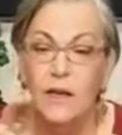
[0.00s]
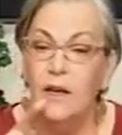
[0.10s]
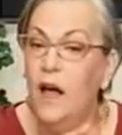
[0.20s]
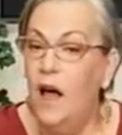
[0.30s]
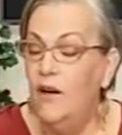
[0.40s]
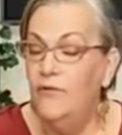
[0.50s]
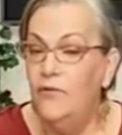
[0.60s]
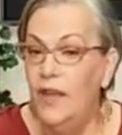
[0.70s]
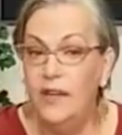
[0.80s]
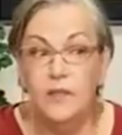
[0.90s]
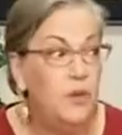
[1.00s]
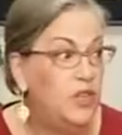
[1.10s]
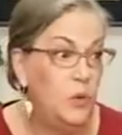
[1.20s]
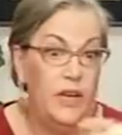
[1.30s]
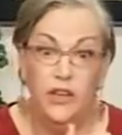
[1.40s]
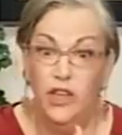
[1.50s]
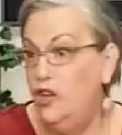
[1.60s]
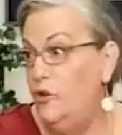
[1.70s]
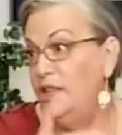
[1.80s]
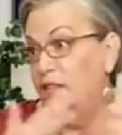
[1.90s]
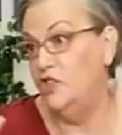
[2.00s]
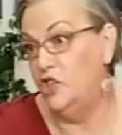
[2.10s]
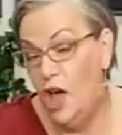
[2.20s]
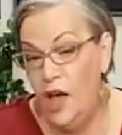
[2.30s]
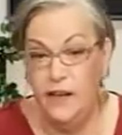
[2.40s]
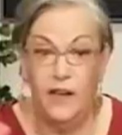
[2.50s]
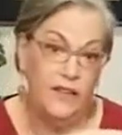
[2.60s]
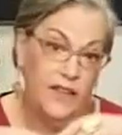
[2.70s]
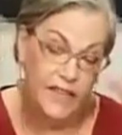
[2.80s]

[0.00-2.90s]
conflict between the US and China and the